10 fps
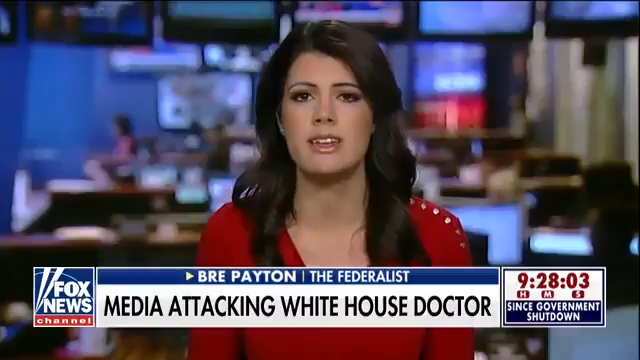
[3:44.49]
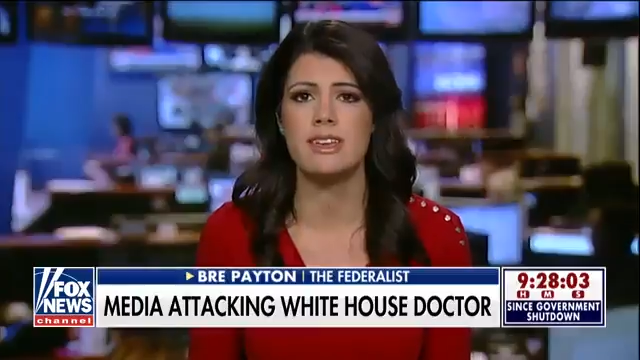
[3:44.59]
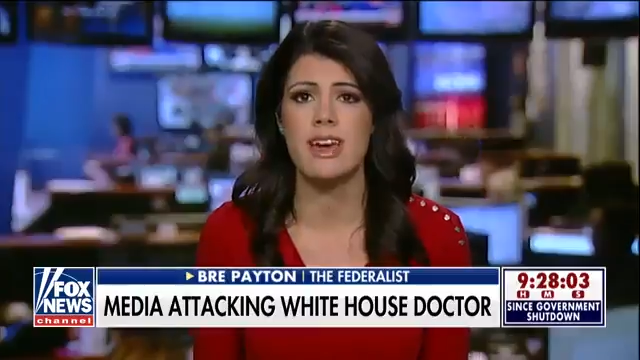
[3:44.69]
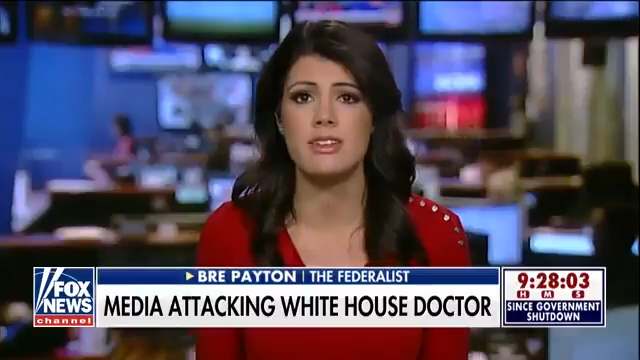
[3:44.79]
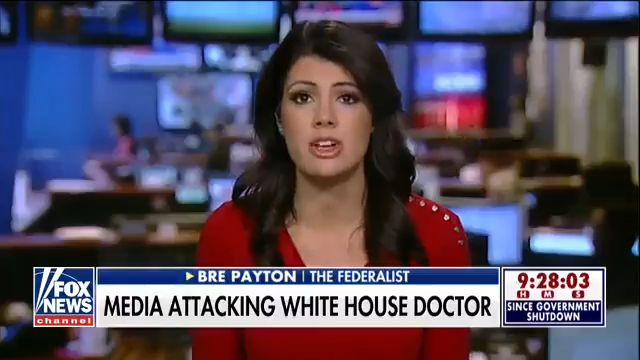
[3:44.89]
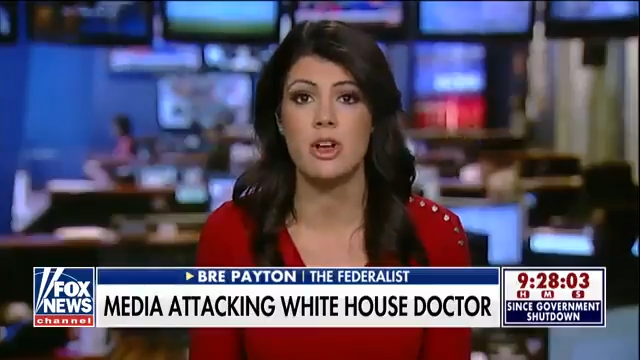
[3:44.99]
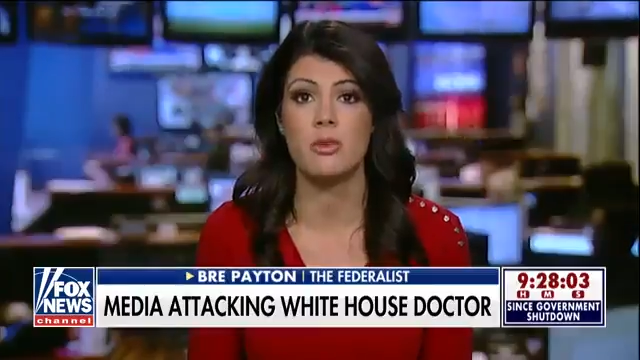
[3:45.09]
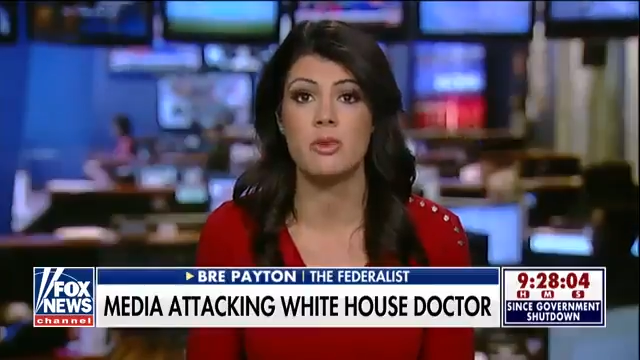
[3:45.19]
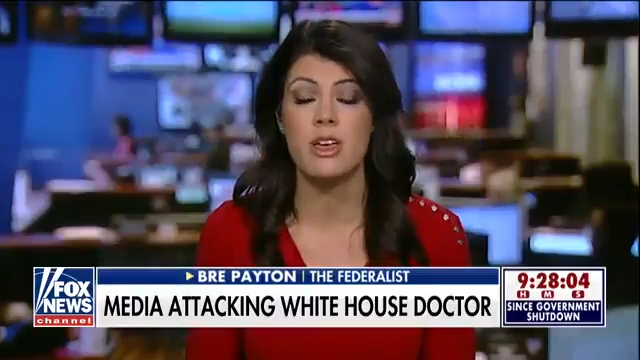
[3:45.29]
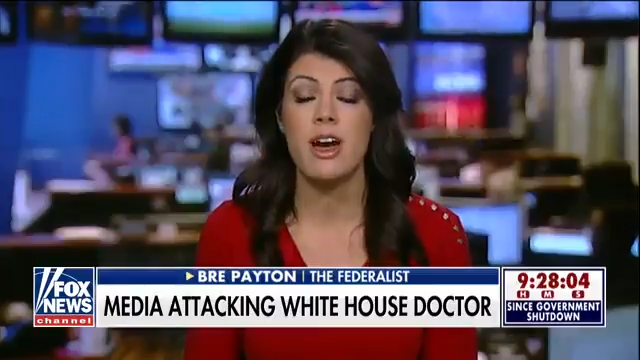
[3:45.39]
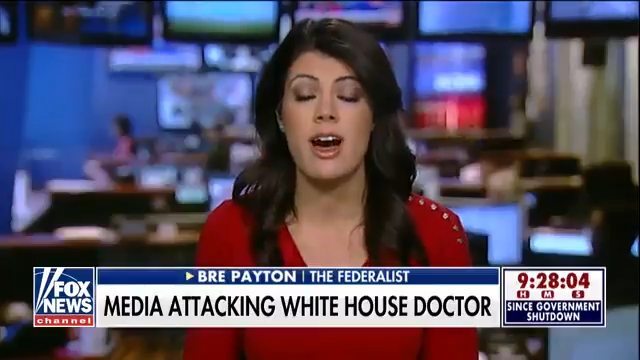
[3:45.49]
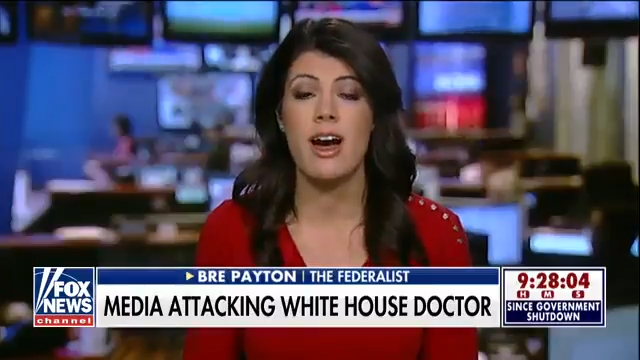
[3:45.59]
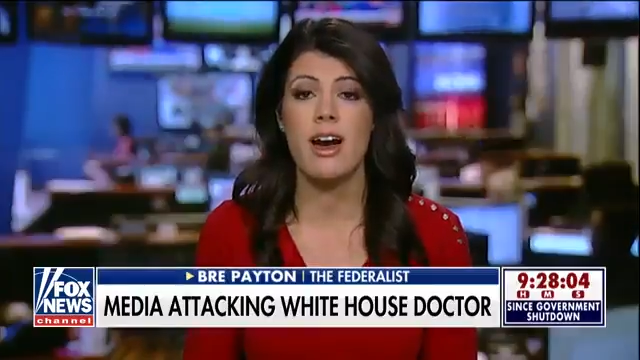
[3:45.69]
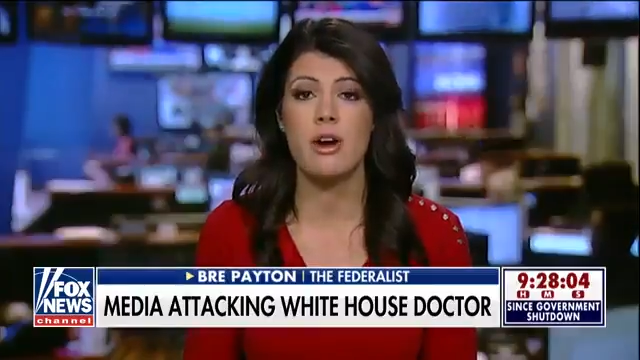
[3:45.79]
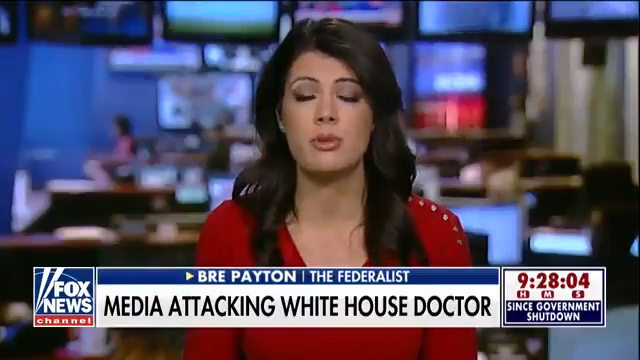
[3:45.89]
And yet, you know,
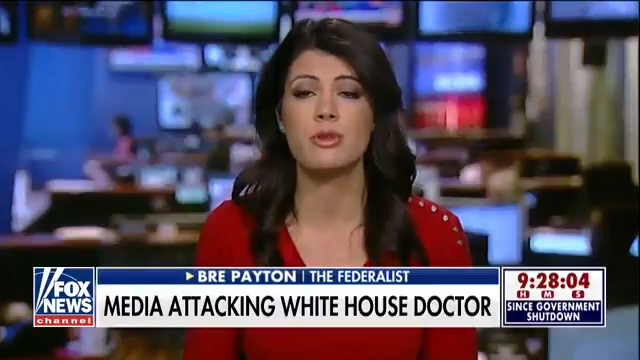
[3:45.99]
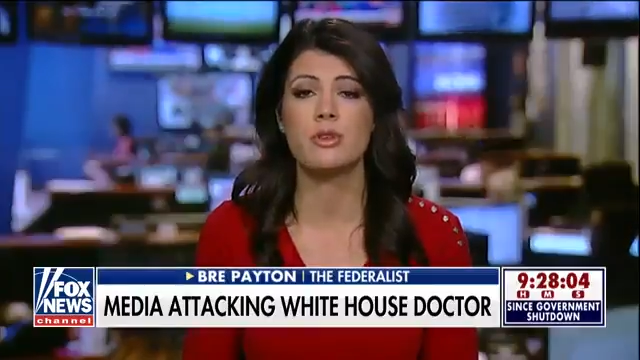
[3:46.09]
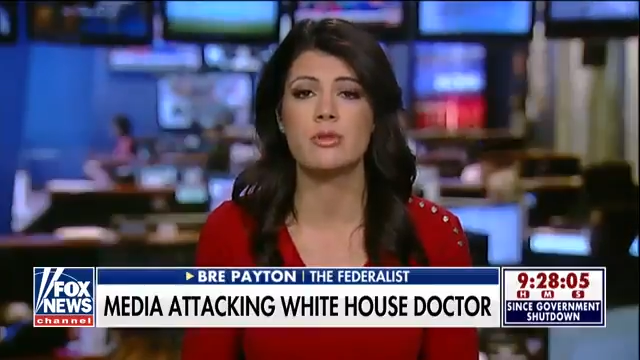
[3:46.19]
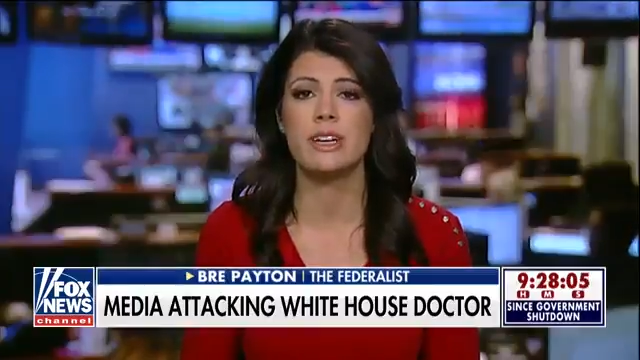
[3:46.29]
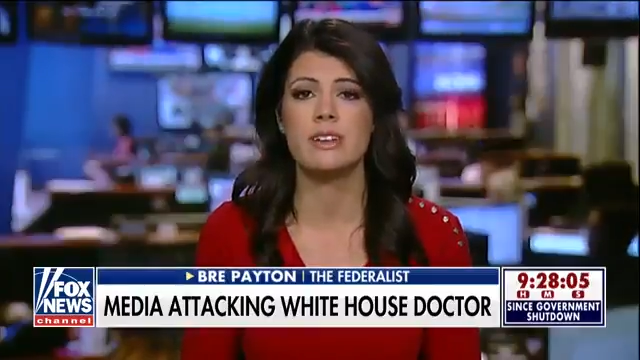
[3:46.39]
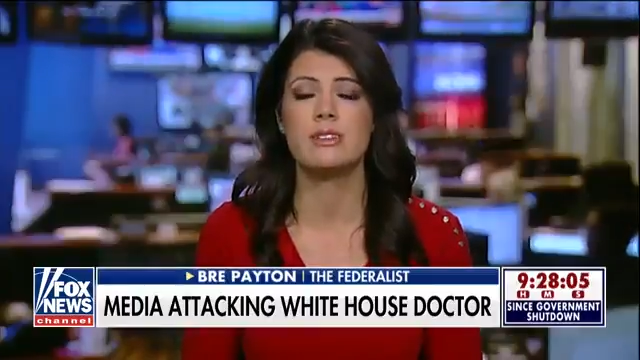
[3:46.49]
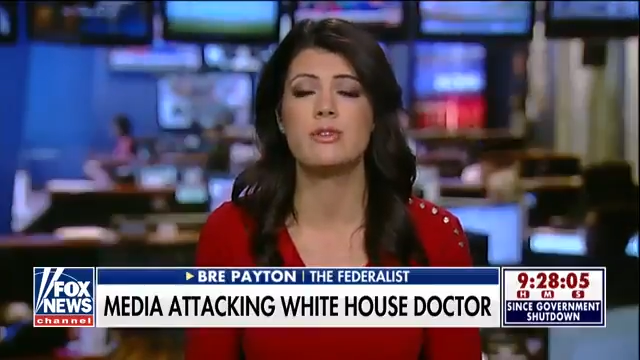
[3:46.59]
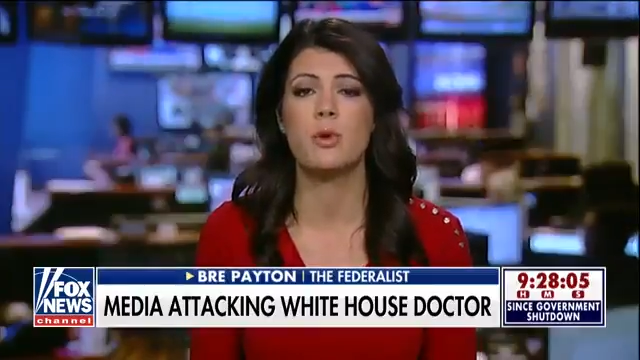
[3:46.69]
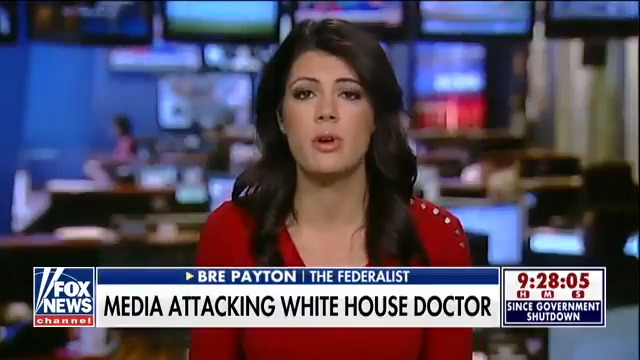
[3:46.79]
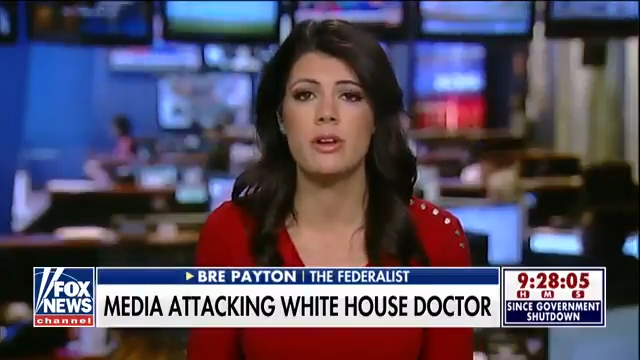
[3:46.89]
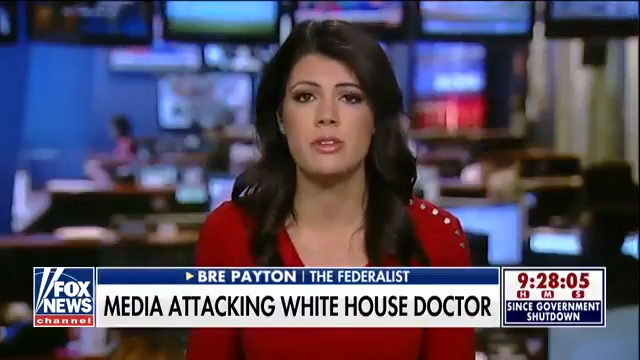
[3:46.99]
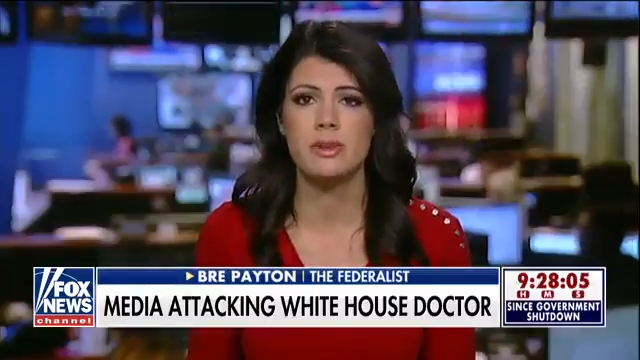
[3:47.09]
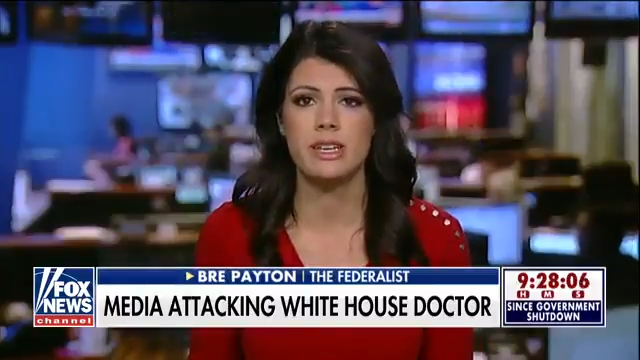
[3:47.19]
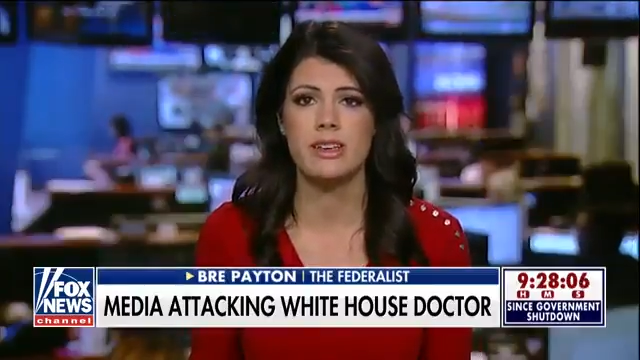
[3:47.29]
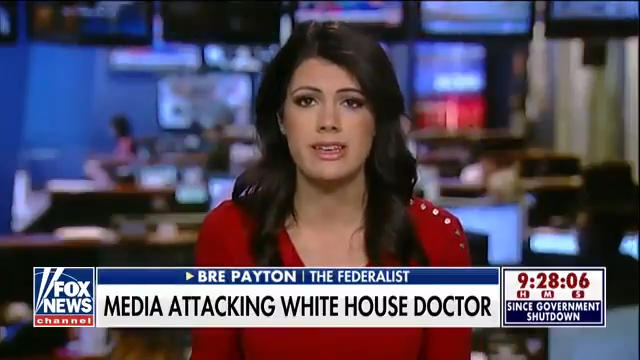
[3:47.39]
uh, approval ratings for
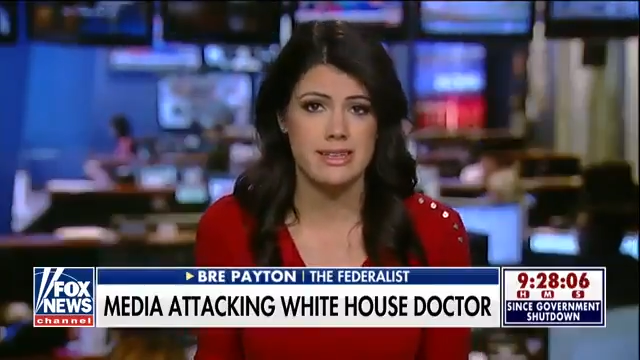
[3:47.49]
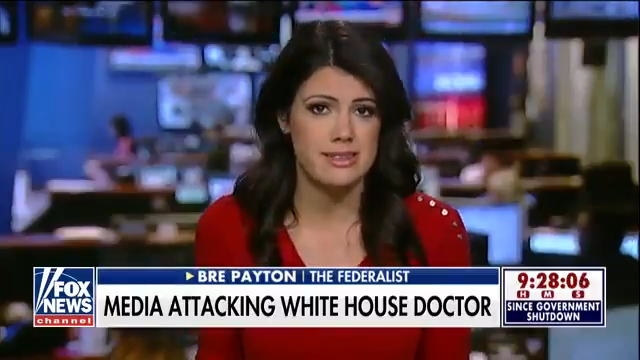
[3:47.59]
the media